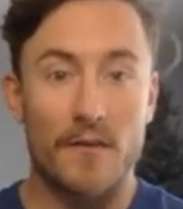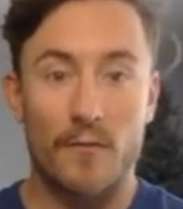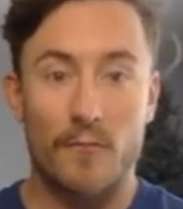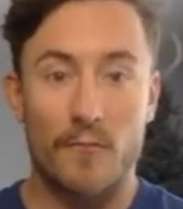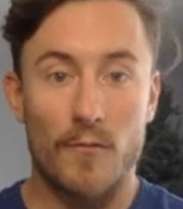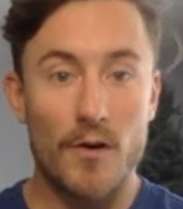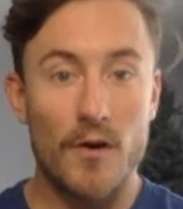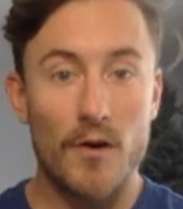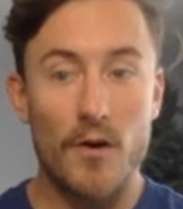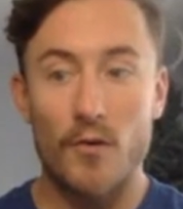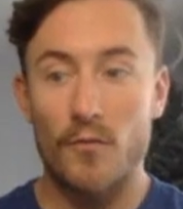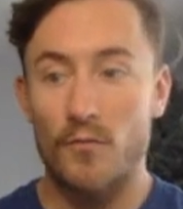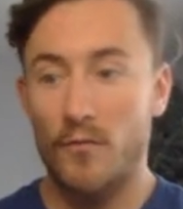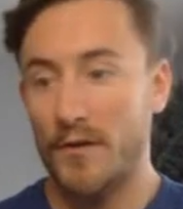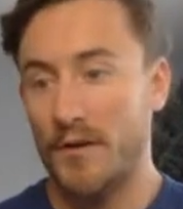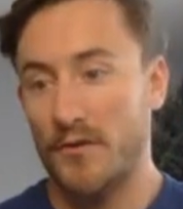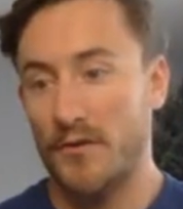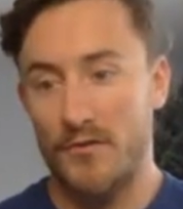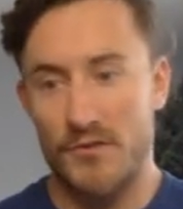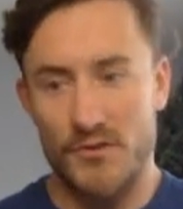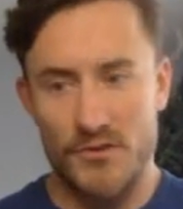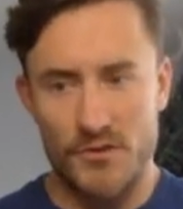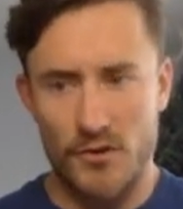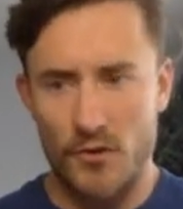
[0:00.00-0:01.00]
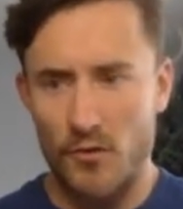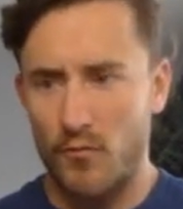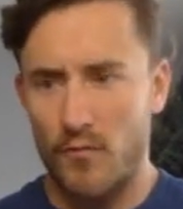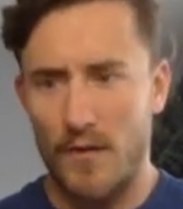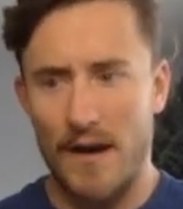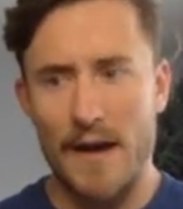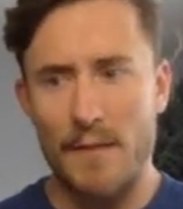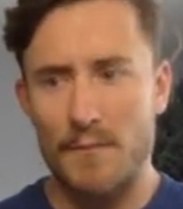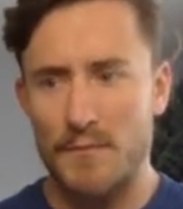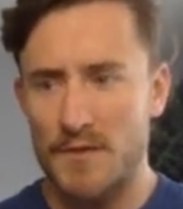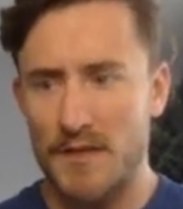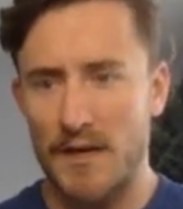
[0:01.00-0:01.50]
the road when you're so
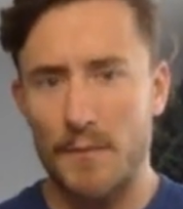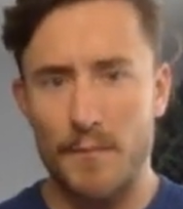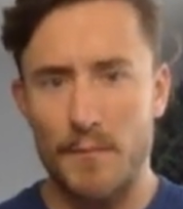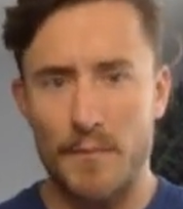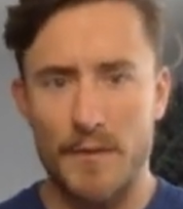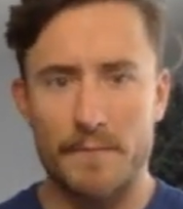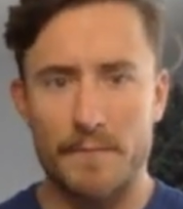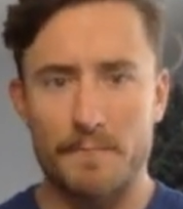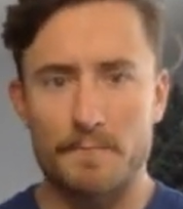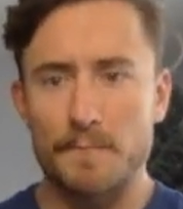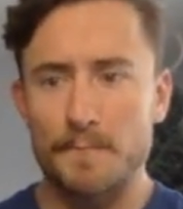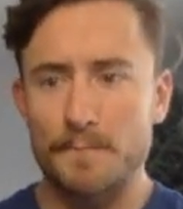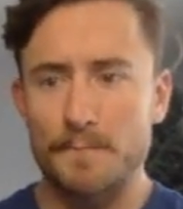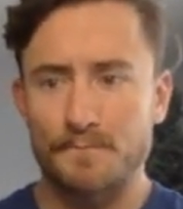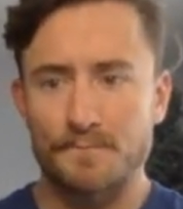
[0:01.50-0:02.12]
wrapped up in,